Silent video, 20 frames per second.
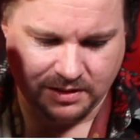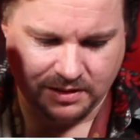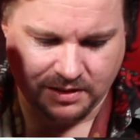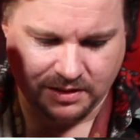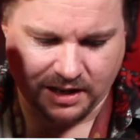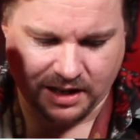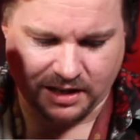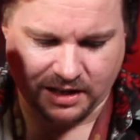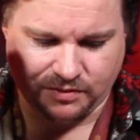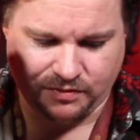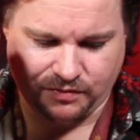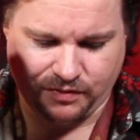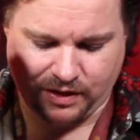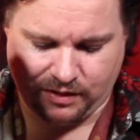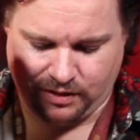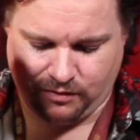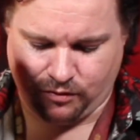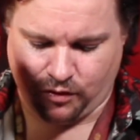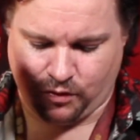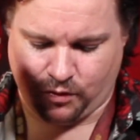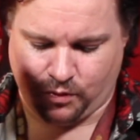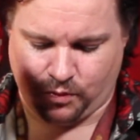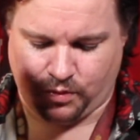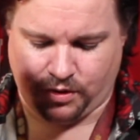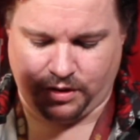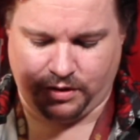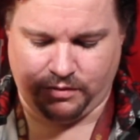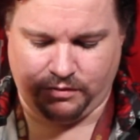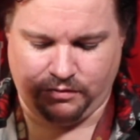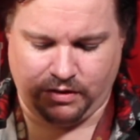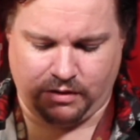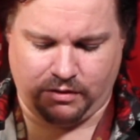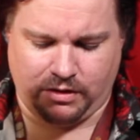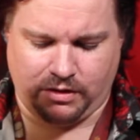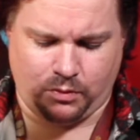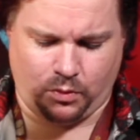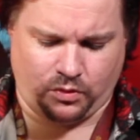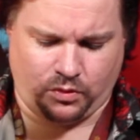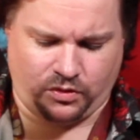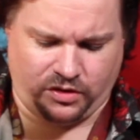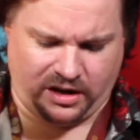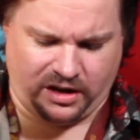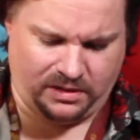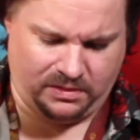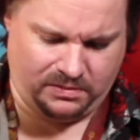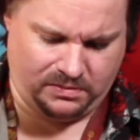That's very rude. Very naughty.